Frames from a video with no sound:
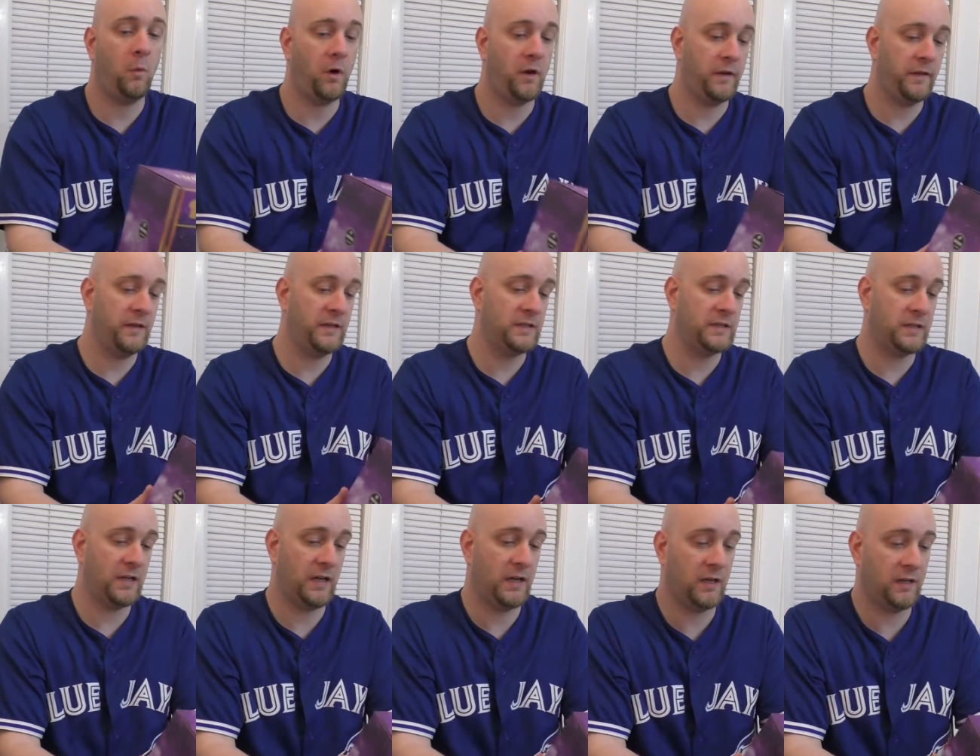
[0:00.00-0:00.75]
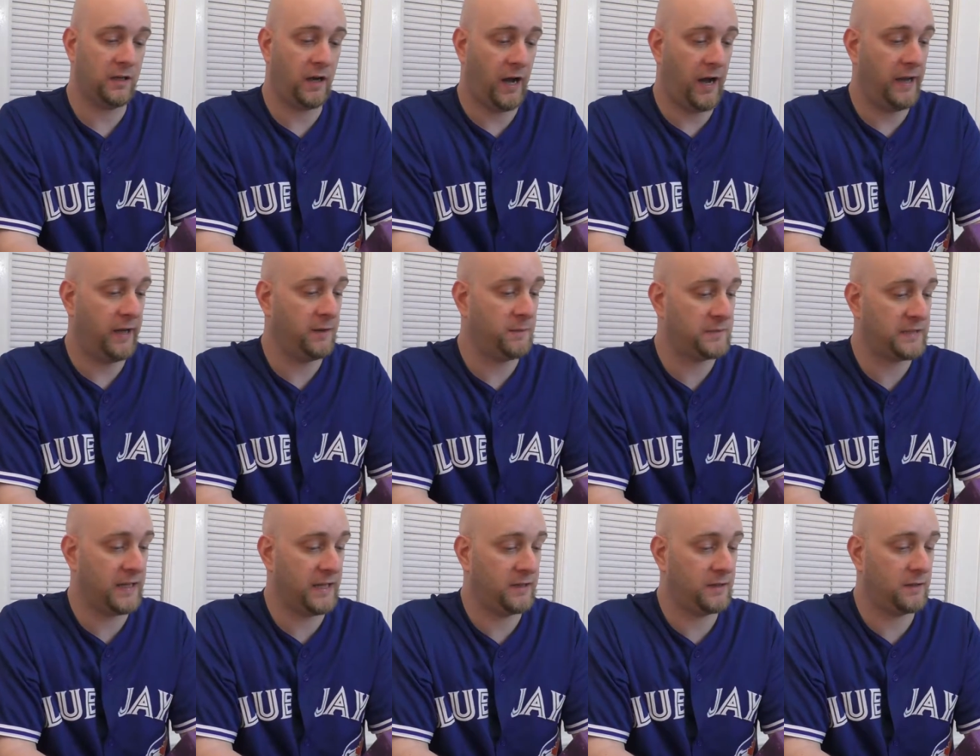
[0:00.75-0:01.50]
one of these
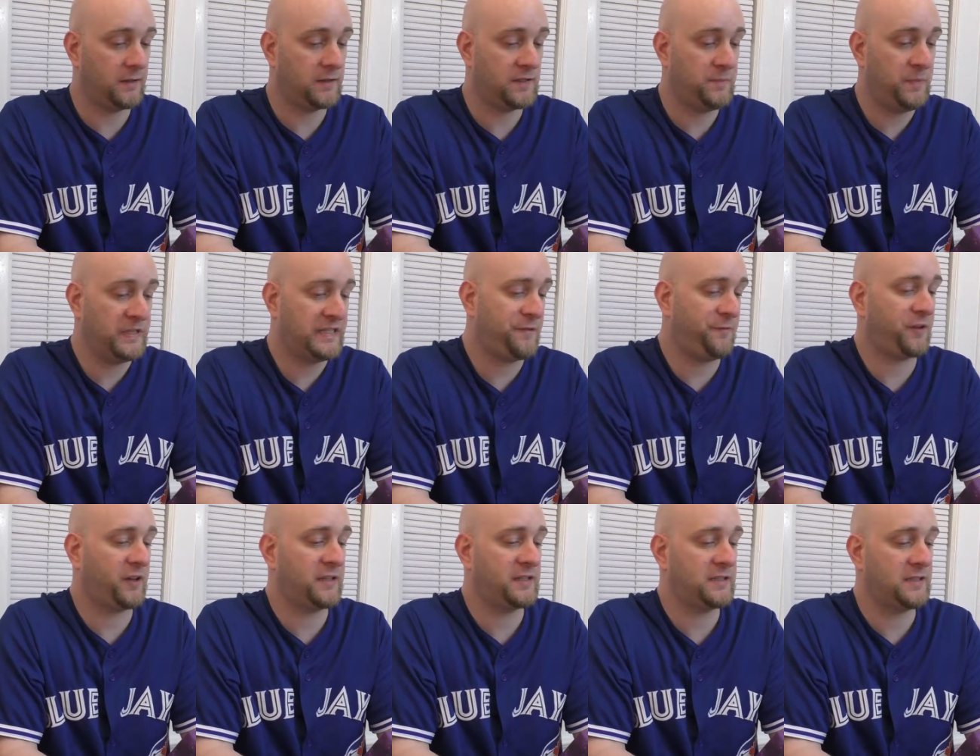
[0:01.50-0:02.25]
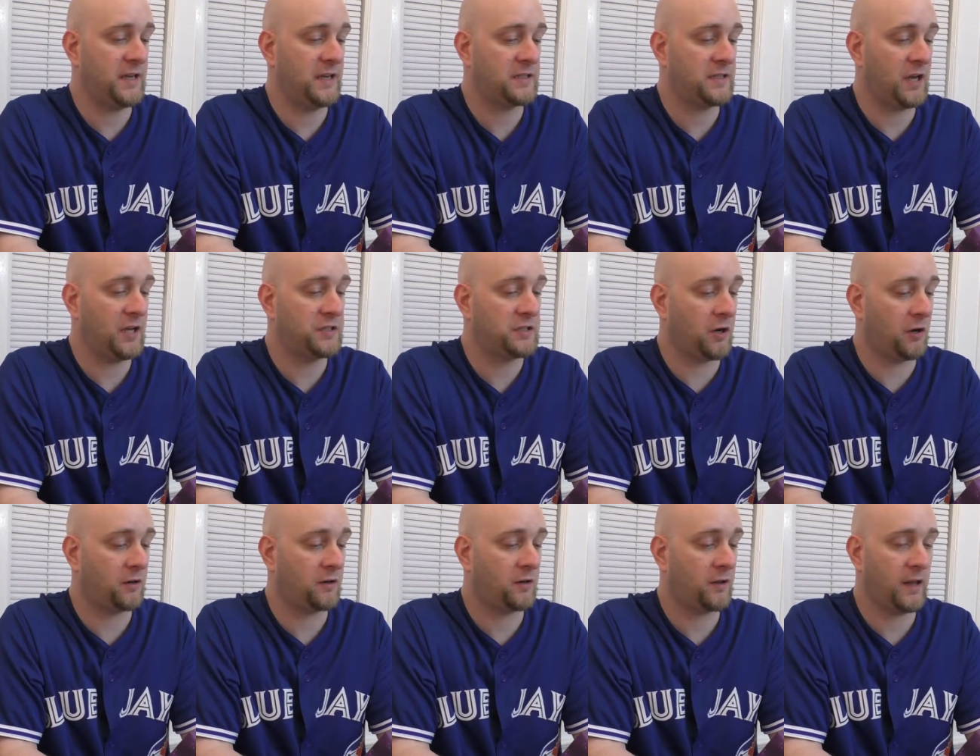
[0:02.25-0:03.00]
items that specifically says
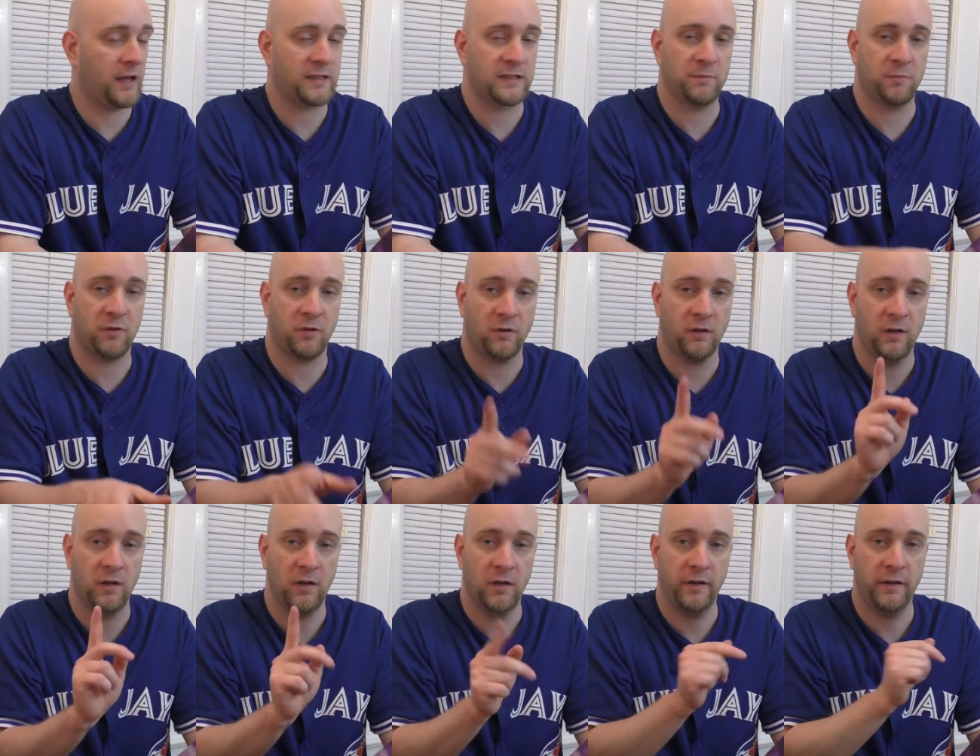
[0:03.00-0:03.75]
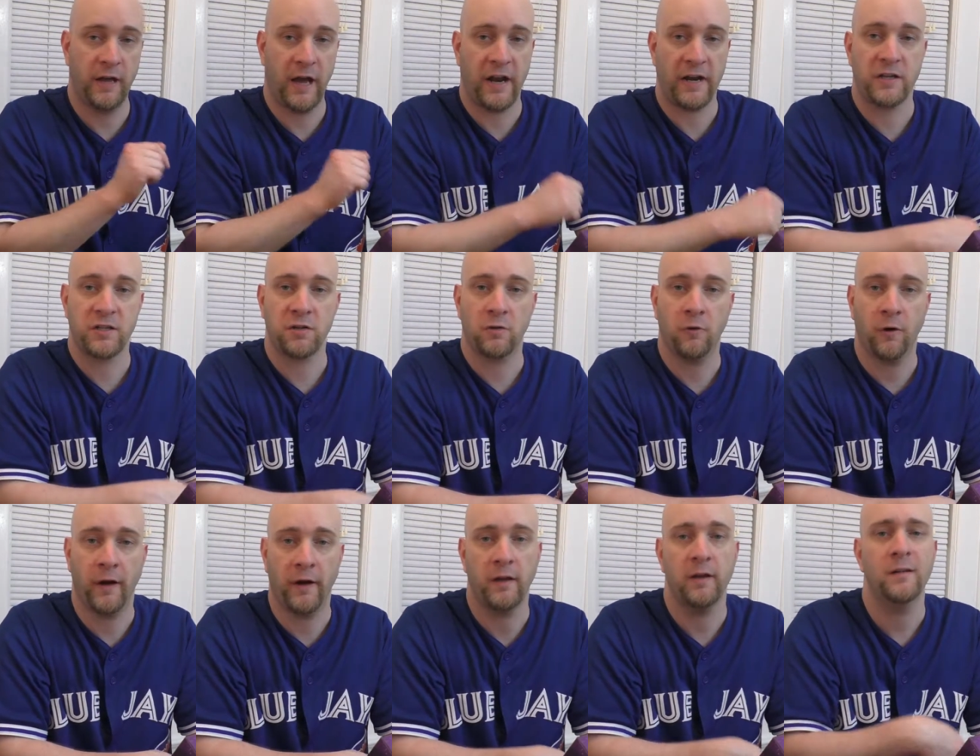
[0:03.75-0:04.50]
adult collectible, not a
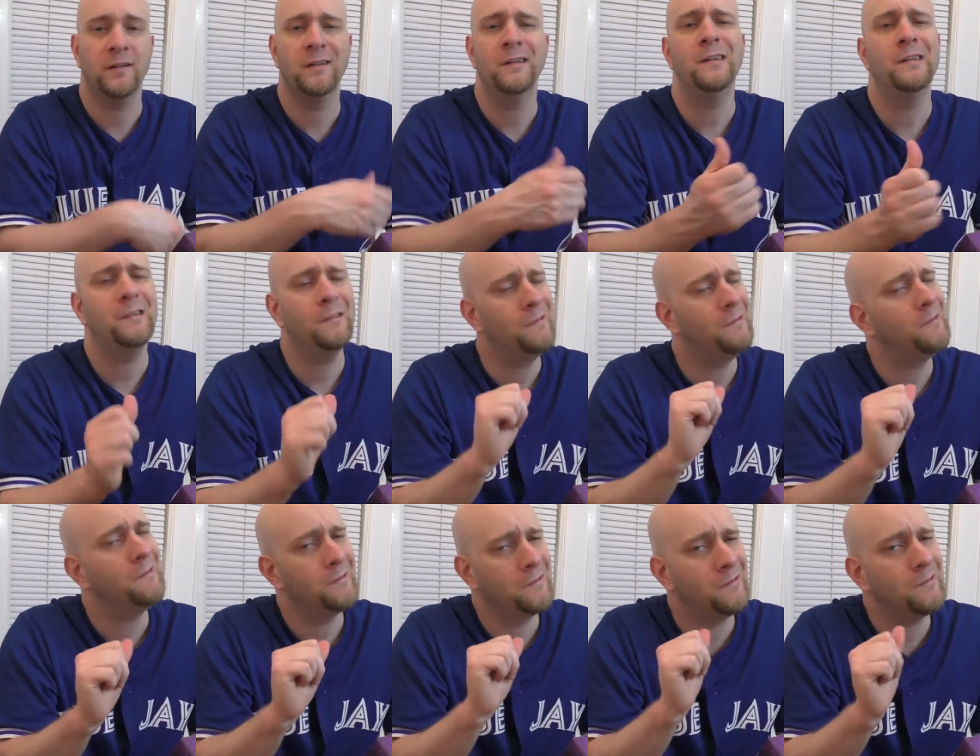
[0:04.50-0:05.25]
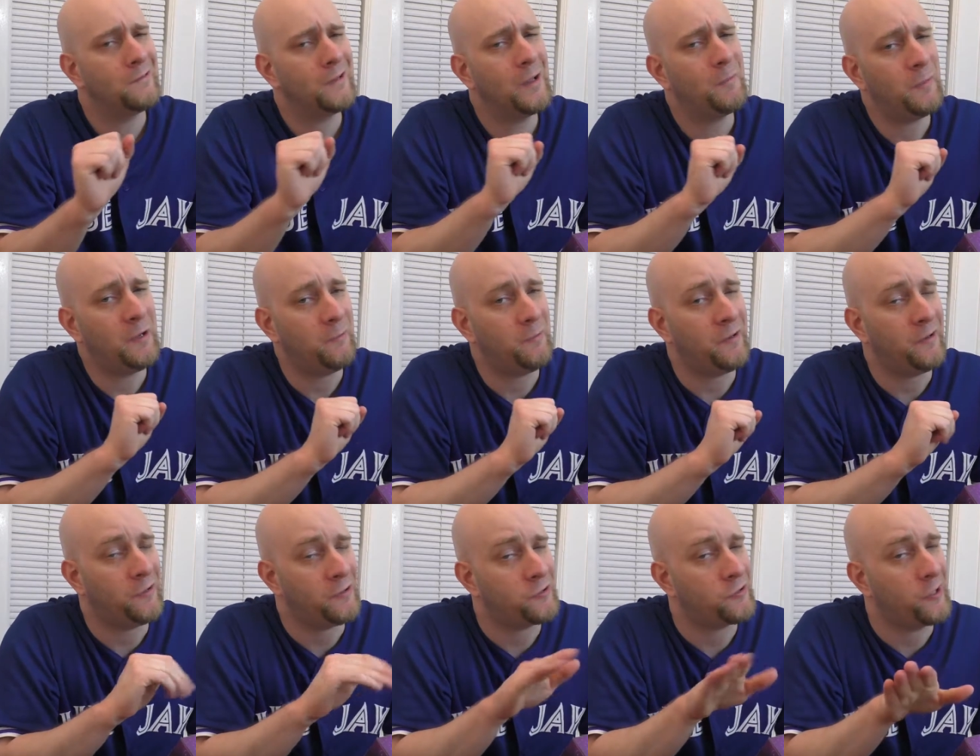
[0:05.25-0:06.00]
toy. Let me
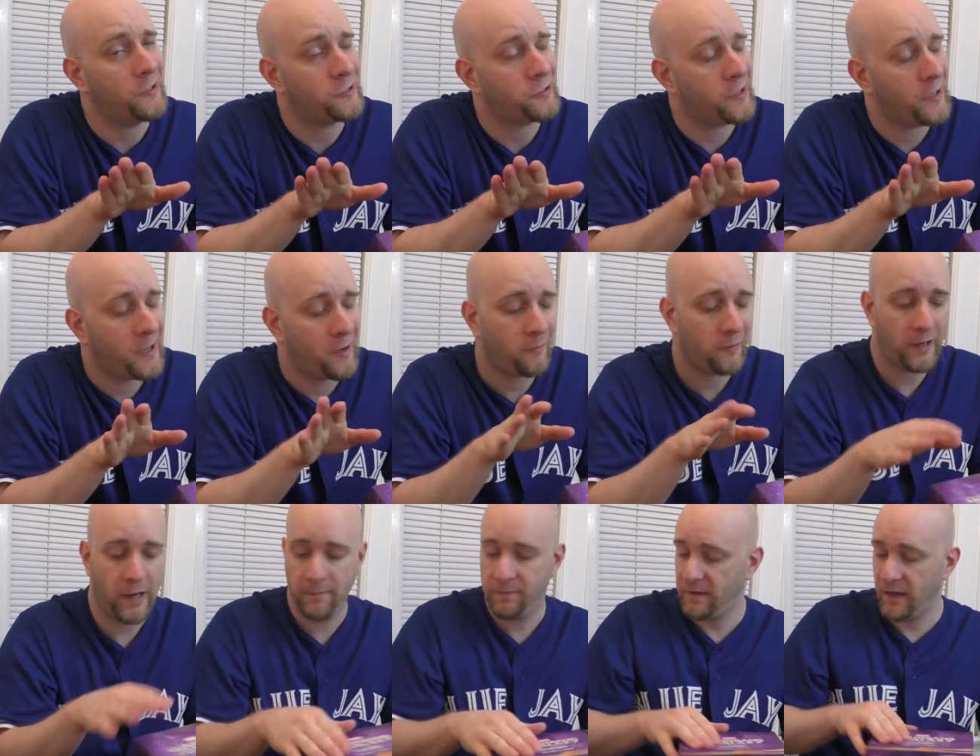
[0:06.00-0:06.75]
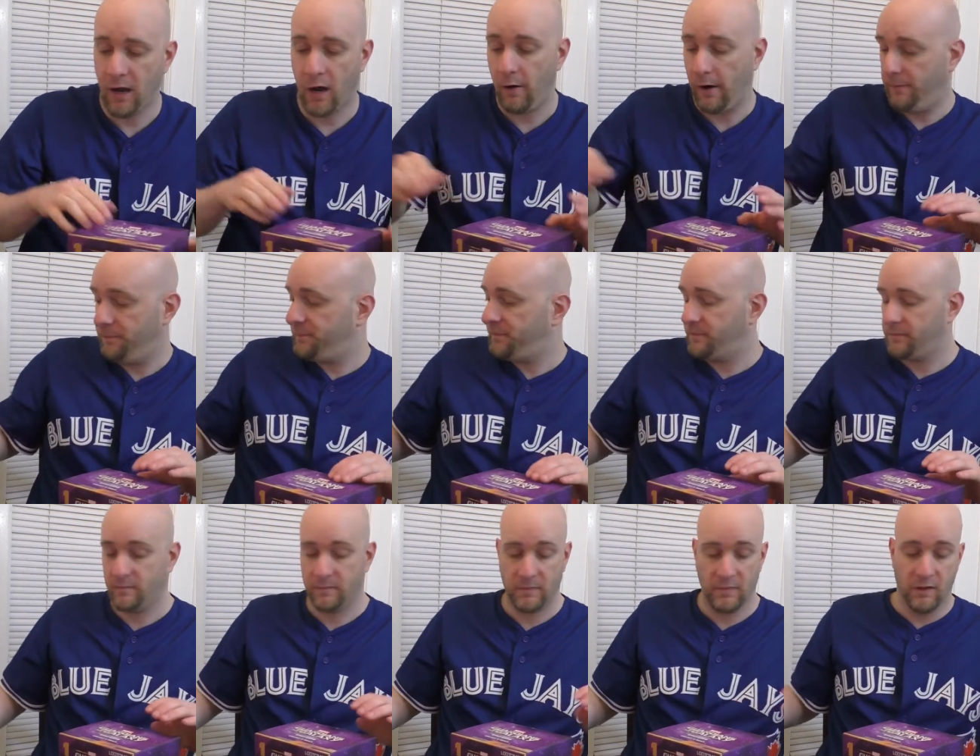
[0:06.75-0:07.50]
be the judge of that, okay? All right.
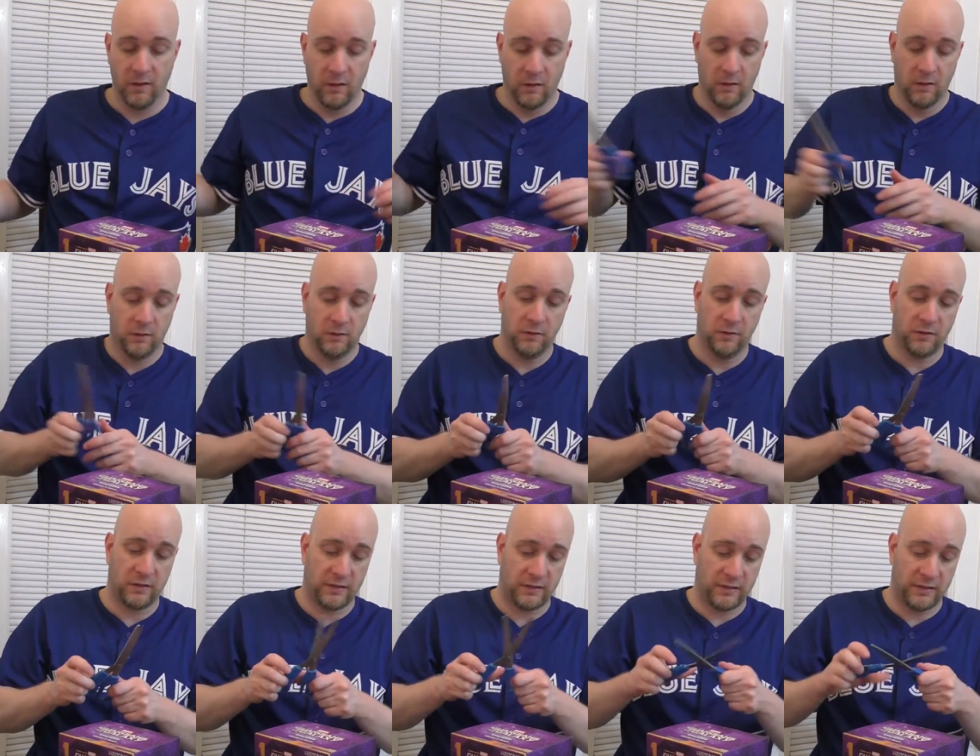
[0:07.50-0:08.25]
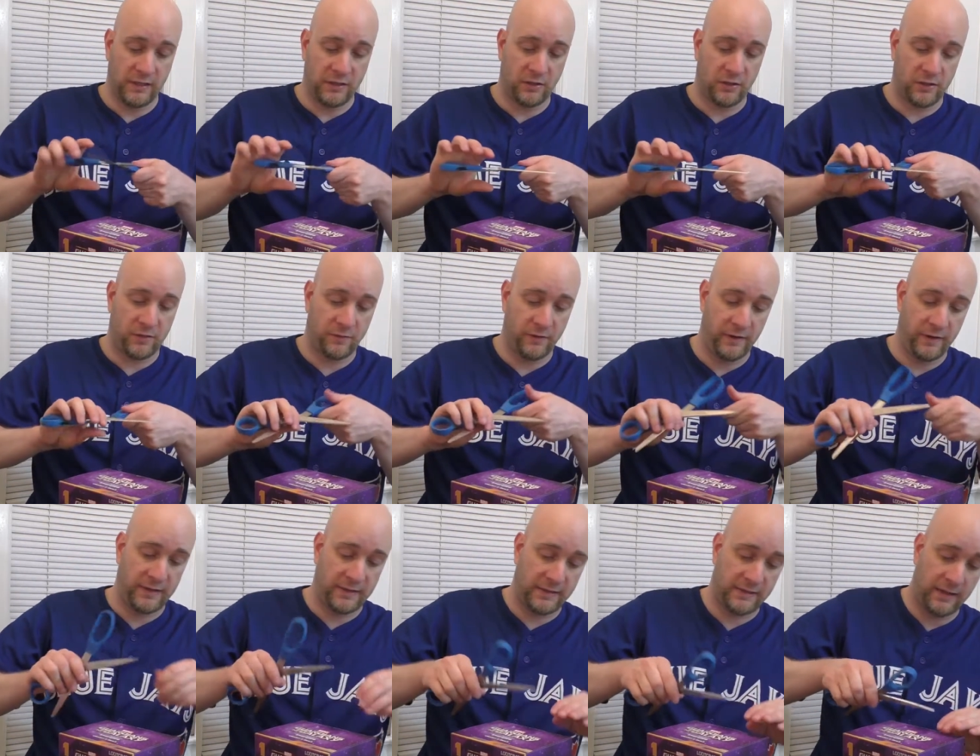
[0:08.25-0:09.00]
Use the scissors for
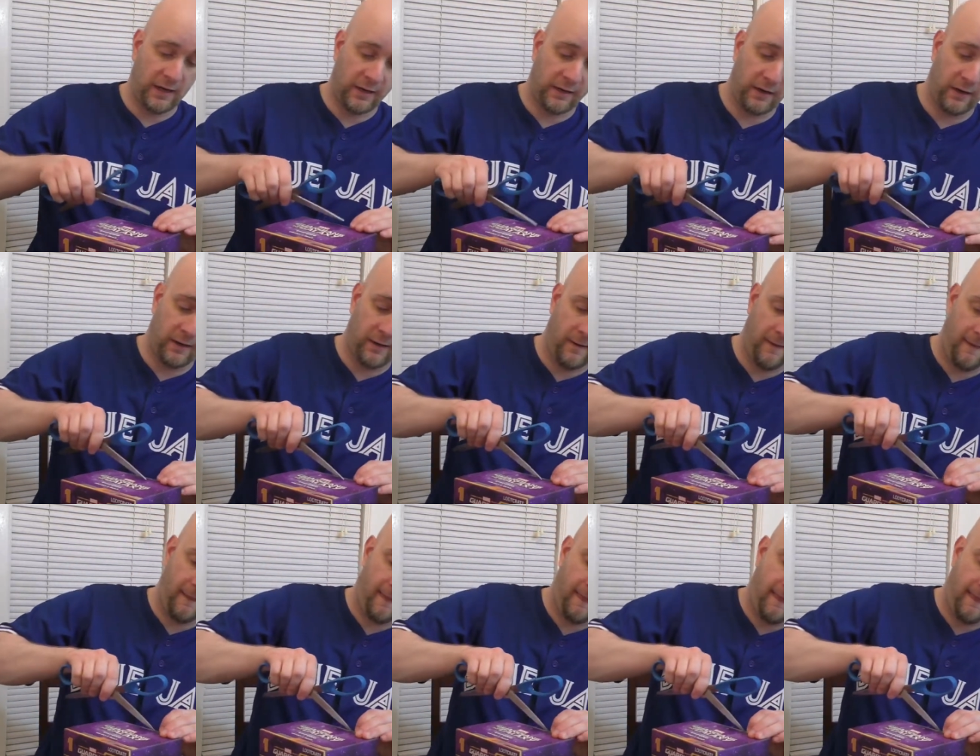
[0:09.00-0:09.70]
this sucker.